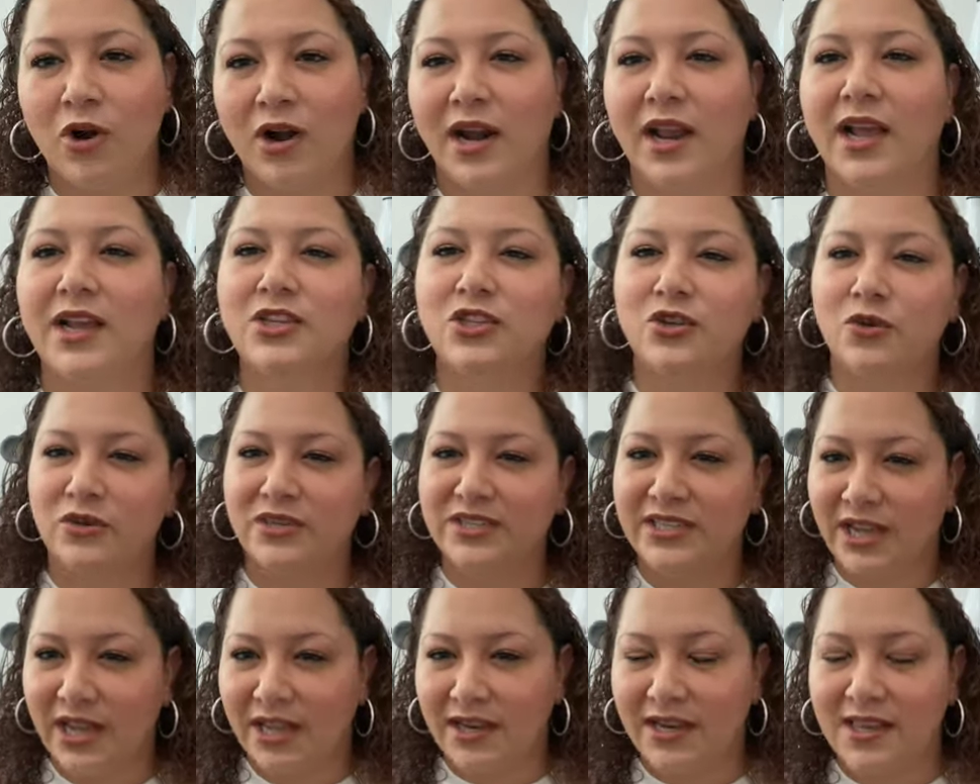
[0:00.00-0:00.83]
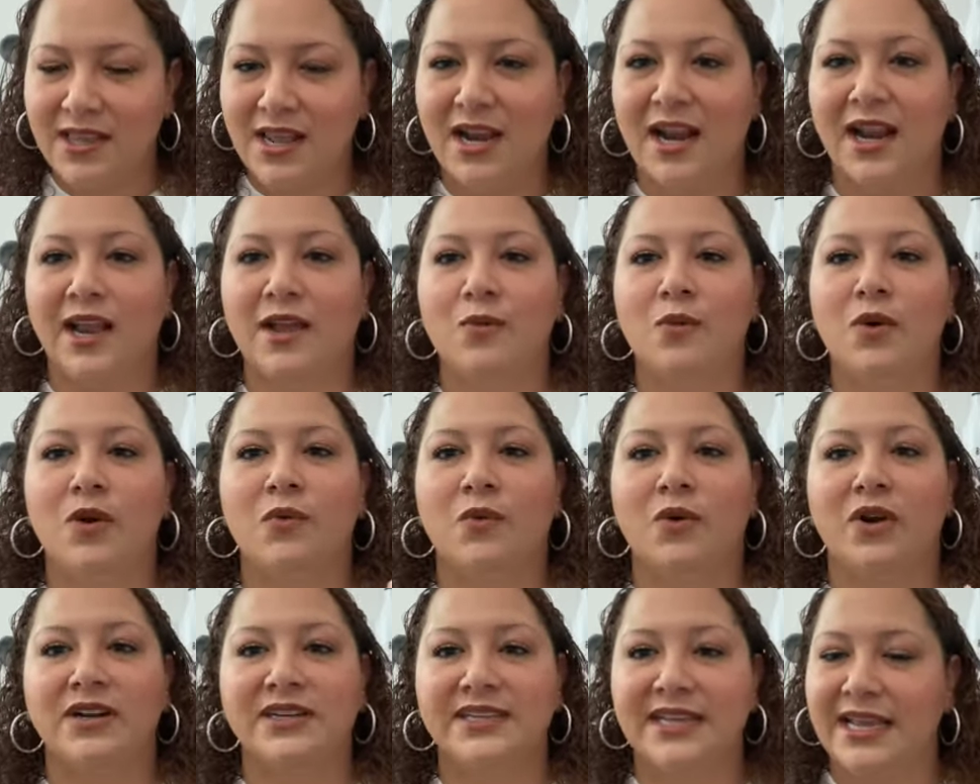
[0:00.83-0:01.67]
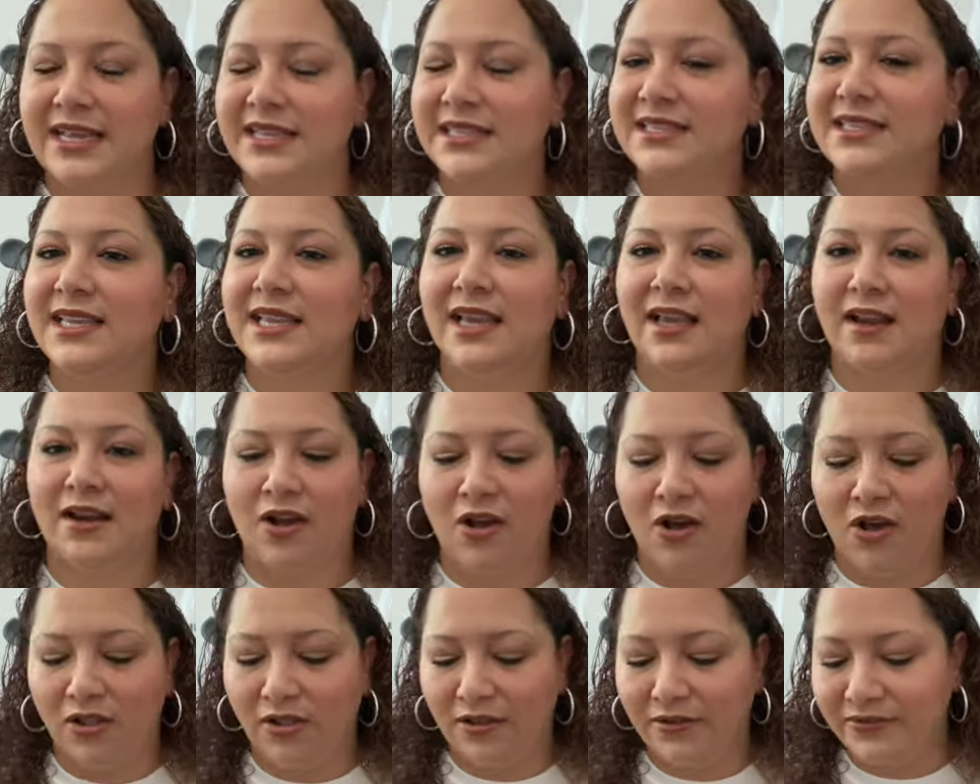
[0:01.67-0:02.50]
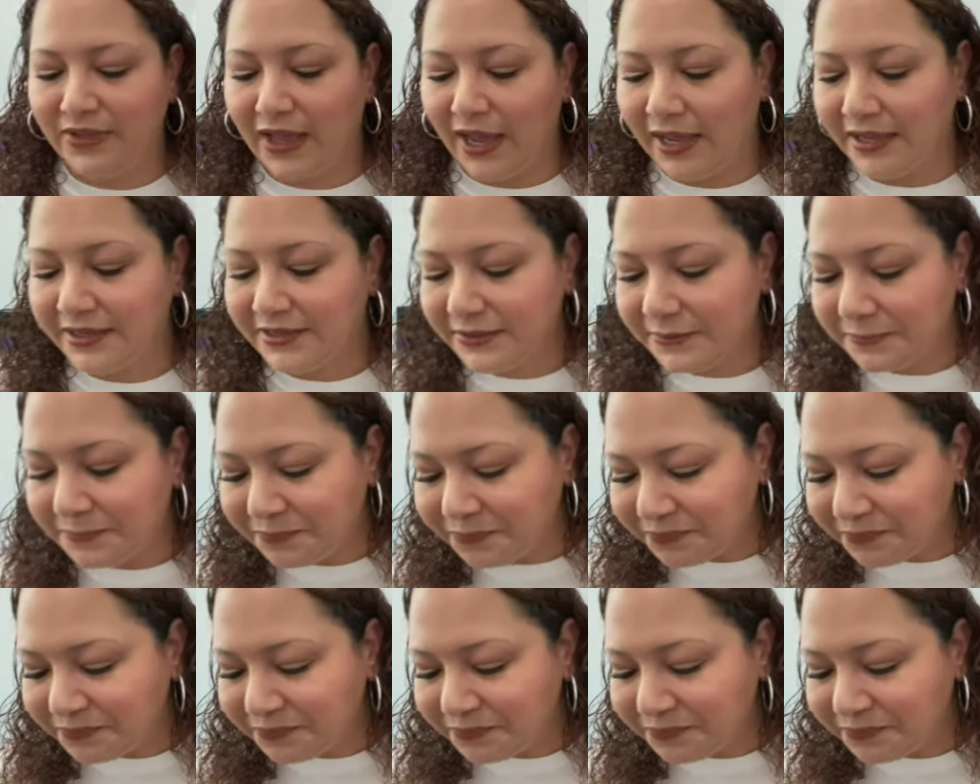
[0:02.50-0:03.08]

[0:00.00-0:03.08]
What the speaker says: like towards the end of the night when we're dancing and all of that.